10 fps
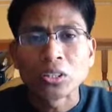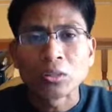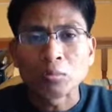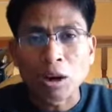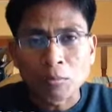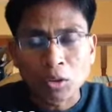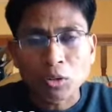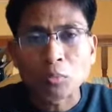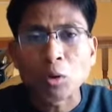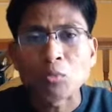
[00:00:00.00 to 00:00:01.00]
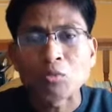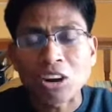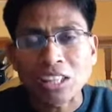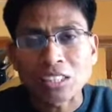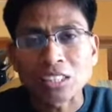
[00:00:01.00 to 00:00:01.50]
the popular Pope
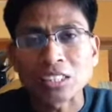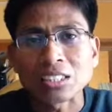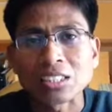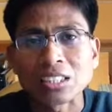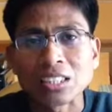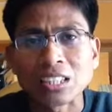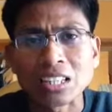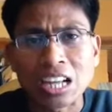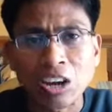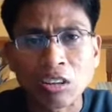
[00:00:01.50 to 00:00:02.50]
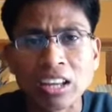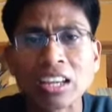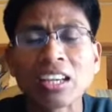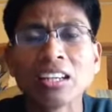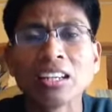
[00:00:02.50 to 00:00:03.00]
Francis, are now
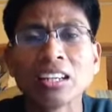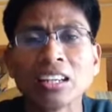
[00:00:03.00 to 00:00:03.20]
laying